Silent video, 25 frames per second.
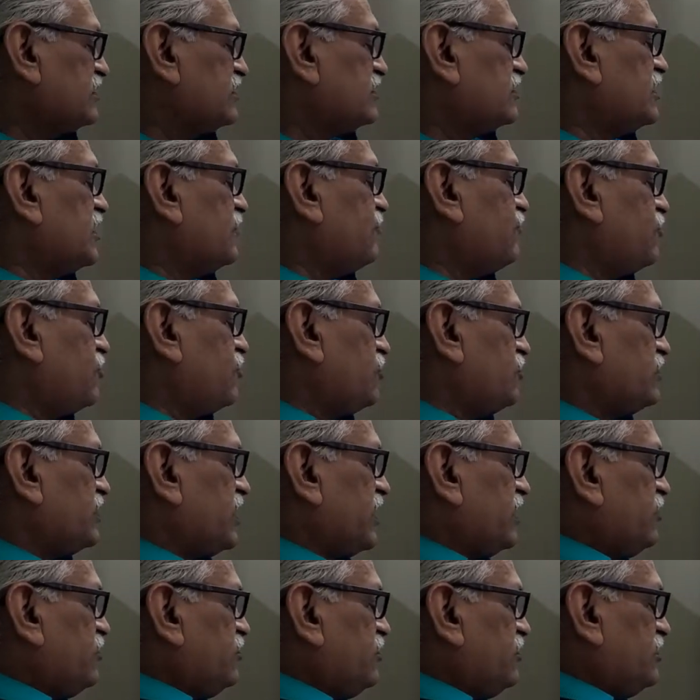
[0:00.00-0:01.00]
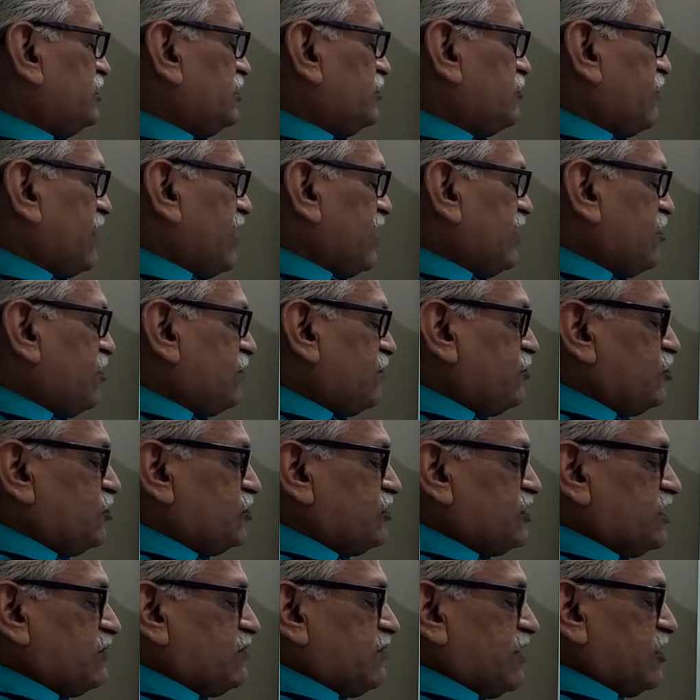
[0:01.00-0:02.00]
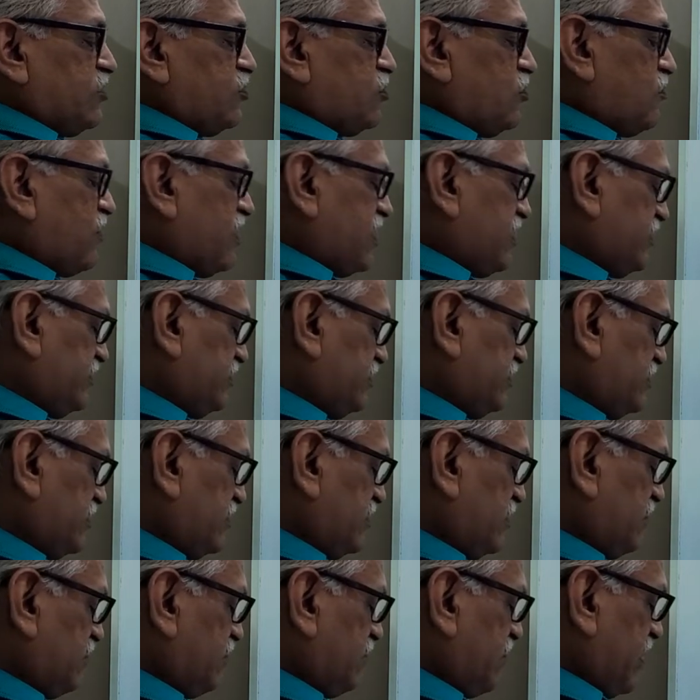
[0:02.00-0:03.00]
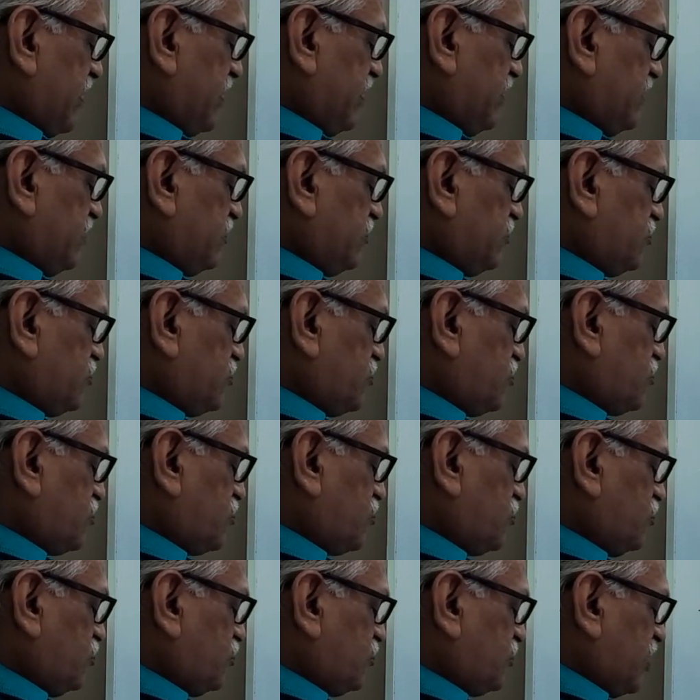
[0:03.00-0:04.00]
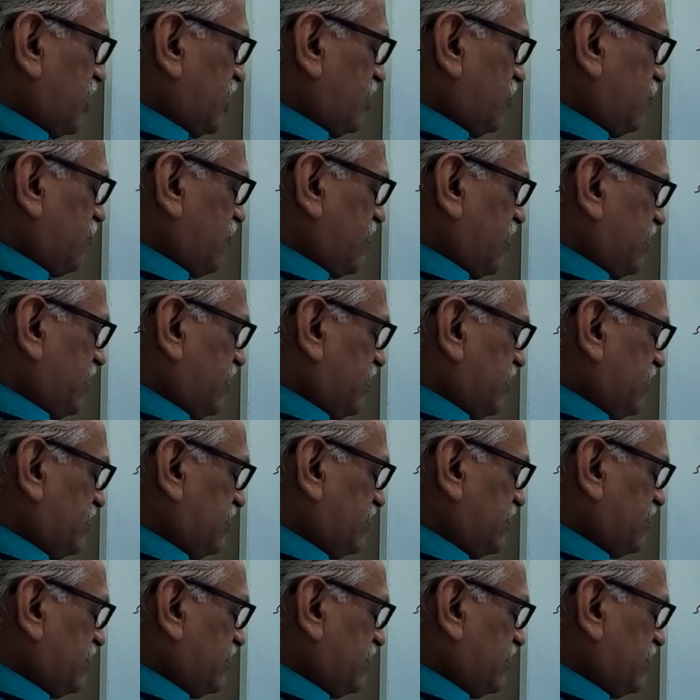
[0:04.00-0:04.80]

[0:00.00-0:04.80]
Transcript: Therefore, that the value of dou z by dou y is minus 2 sin y